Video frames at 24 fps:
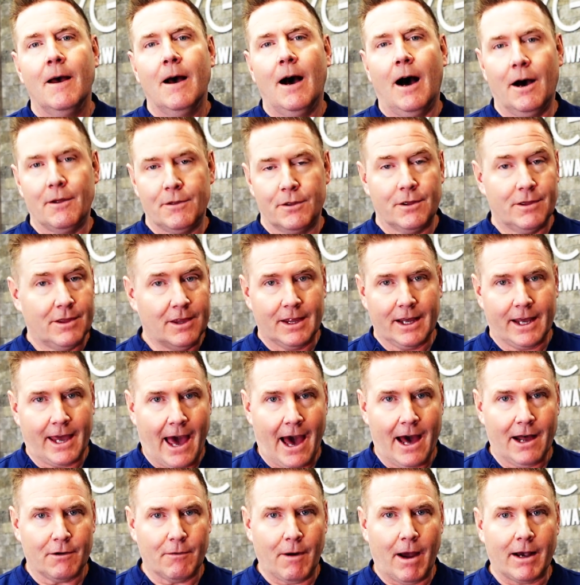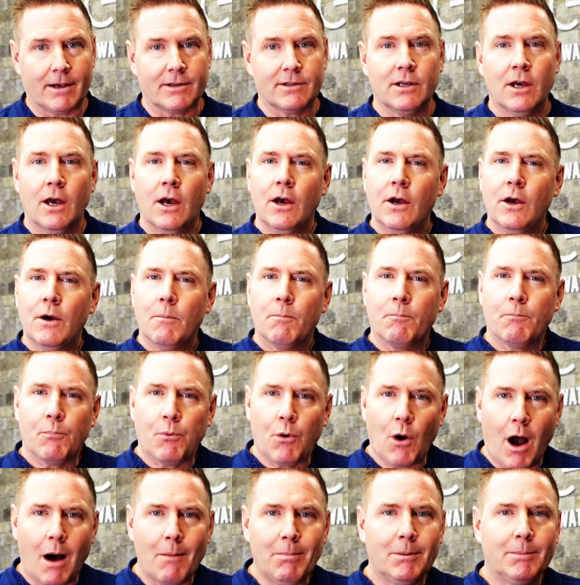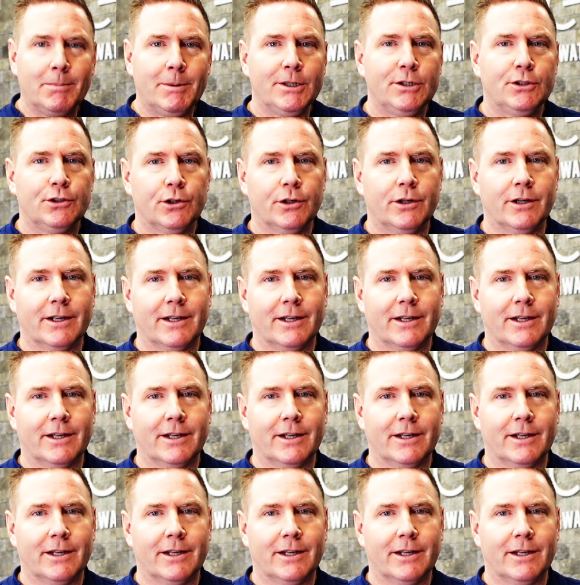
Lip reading: other than the cataracts probably should be